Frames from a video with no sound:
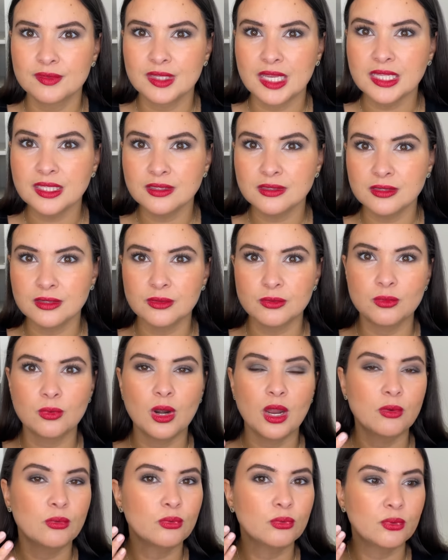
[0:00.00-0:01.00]
that's
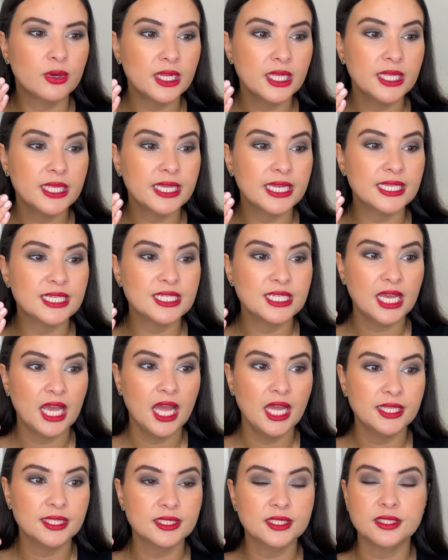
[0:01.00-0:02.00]
a really
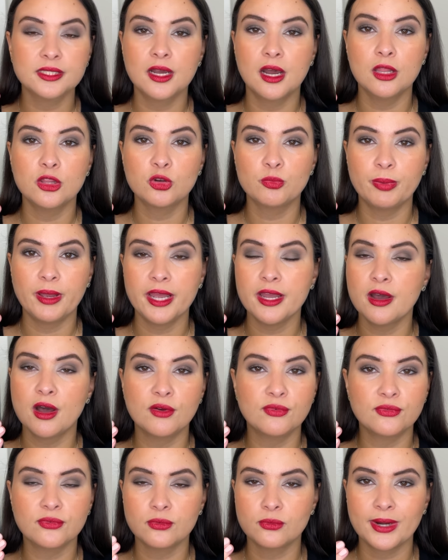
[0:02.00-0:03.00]
intense color
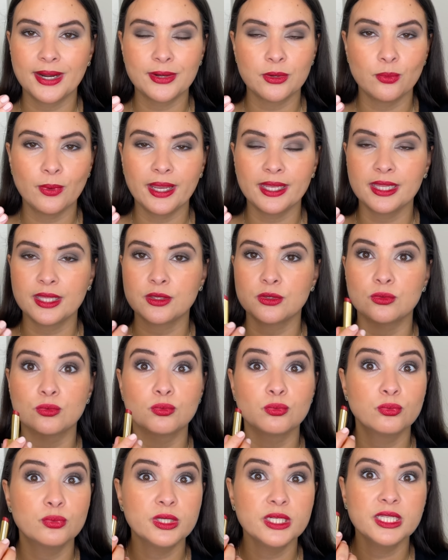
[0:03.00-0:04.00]
payoff right away. Like
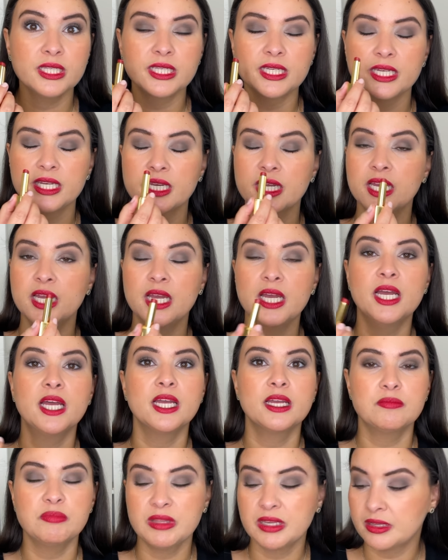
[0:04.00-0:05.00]
you really,
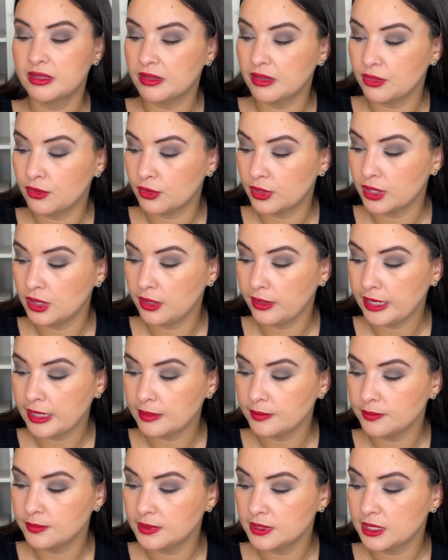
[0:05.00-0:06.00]
like their
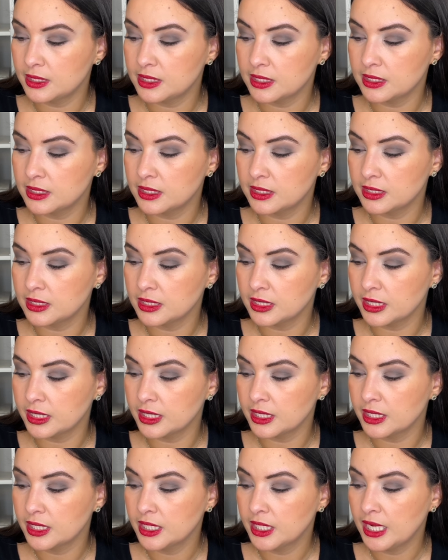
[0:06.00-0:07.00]
claims that this is
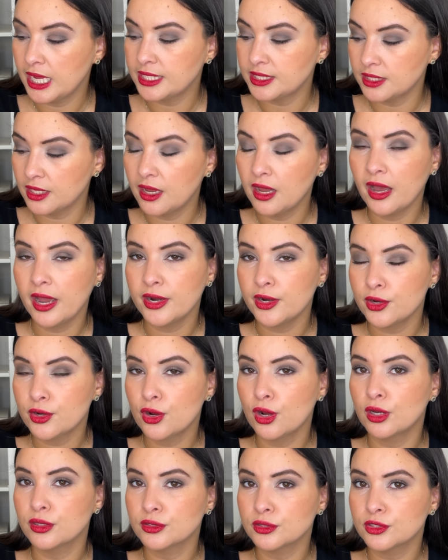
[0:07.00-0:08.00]
like has a higher
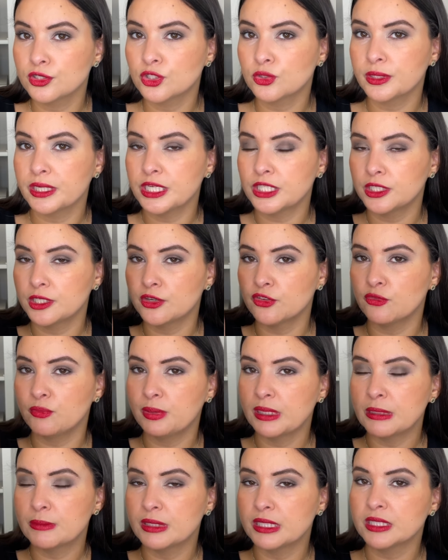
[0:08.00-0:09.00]
concentration
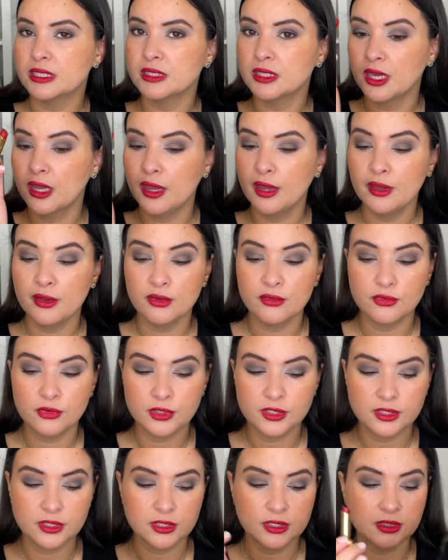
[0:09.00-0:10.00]
of pigments
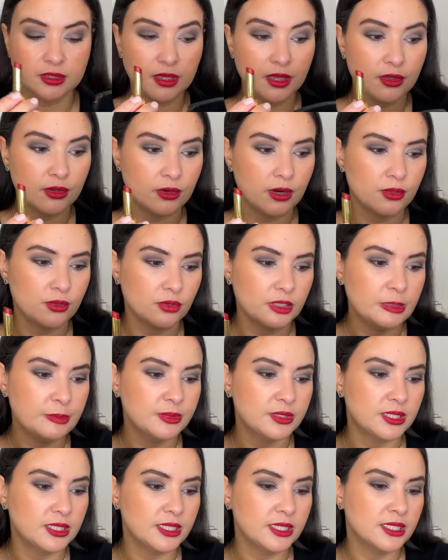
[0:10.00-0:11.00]
versus their other
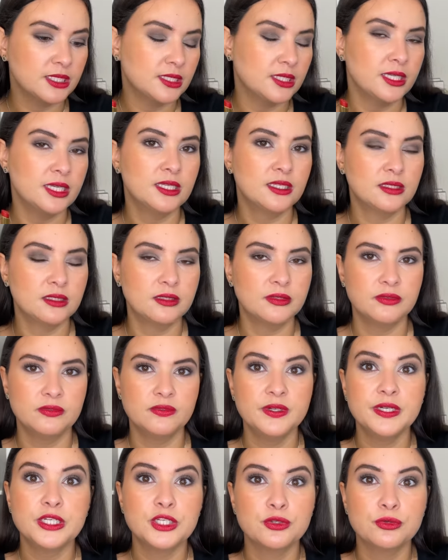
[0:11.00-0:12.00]
lipsticks is
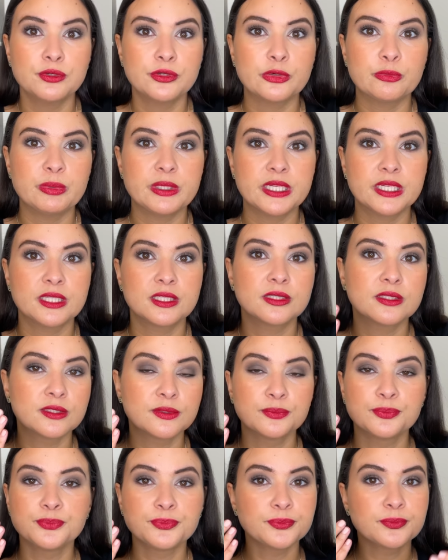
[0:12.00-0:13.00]
very true,
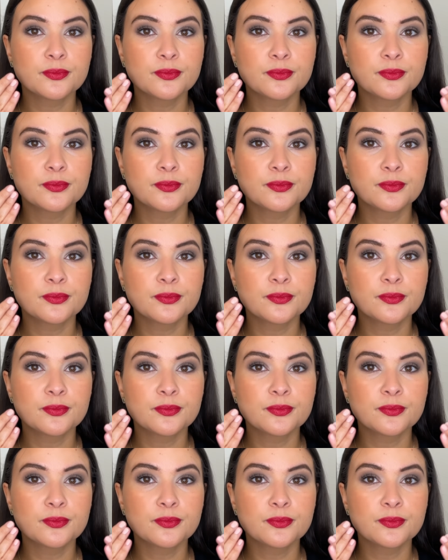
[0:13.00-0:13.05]
because